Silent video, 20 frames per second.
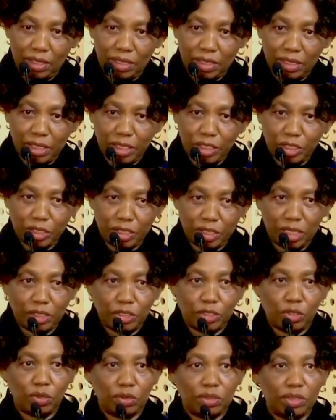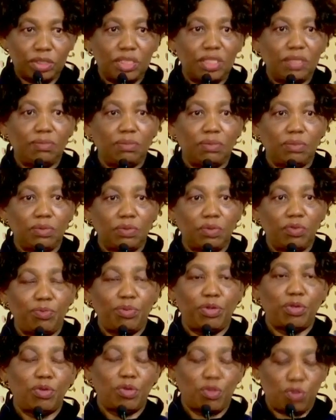the National Job Team, we've
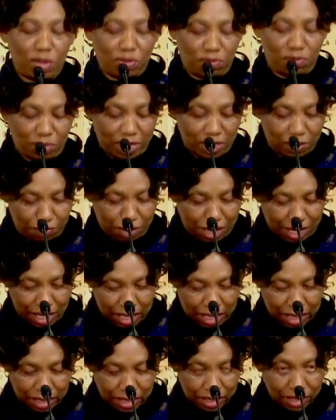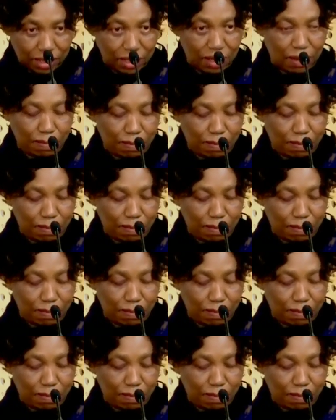been also advised by health,